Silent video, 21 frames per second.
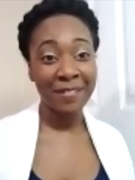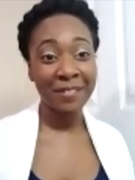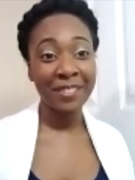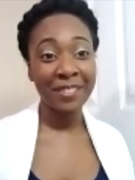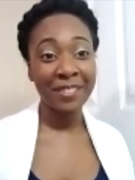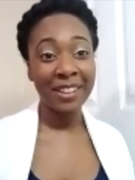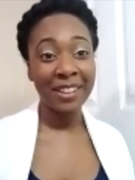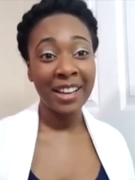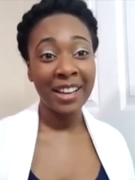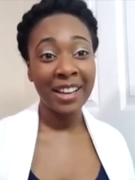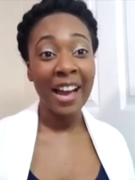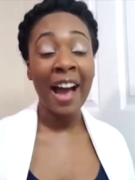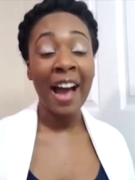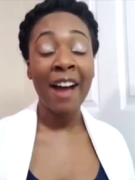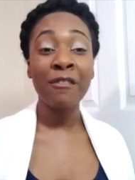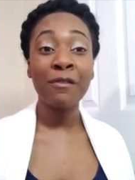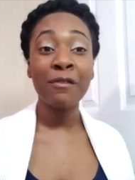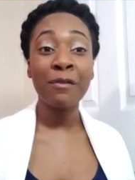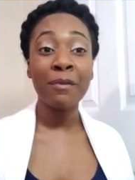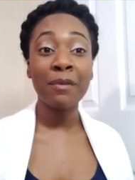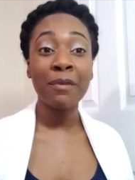Good, right? I've,
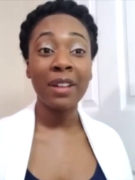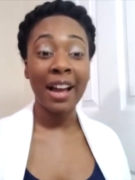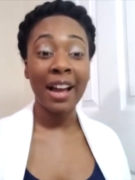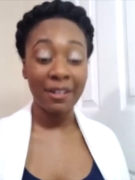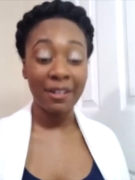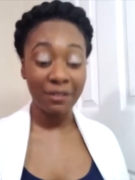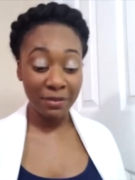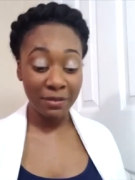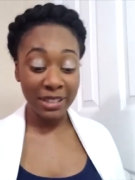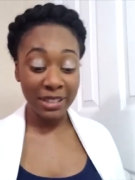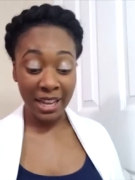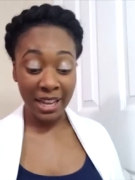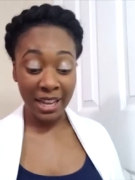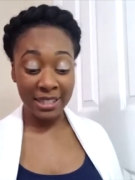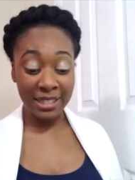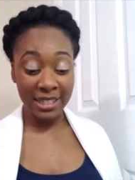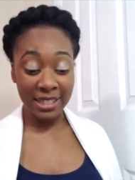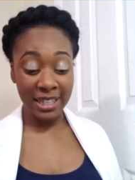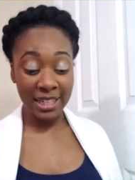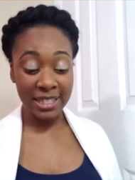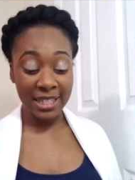I've yes,
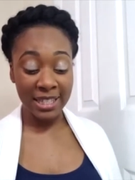it is.